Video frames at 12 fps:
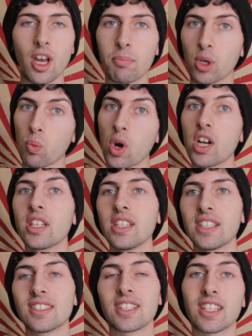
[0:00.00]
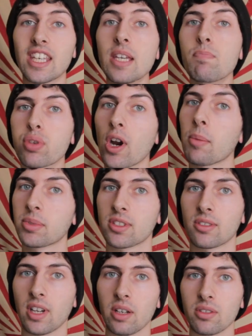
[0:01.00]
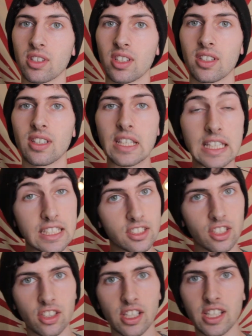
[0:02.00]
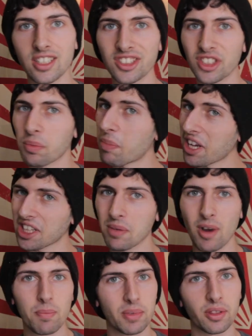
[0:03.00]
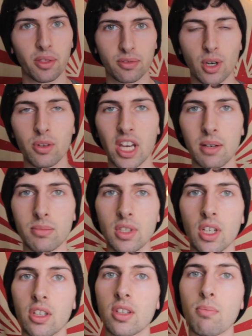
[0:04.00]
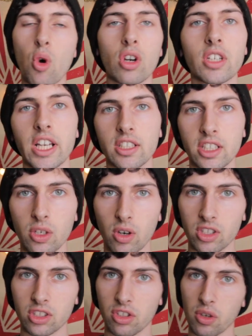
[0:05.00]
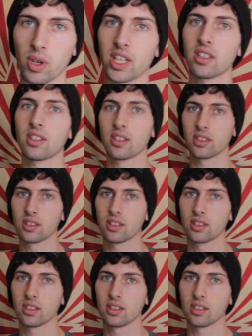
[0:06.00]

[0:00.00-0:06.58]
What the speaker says: number 1 is to keep props around. The easier it is to pick them up and throw them, the more likely you are to do it.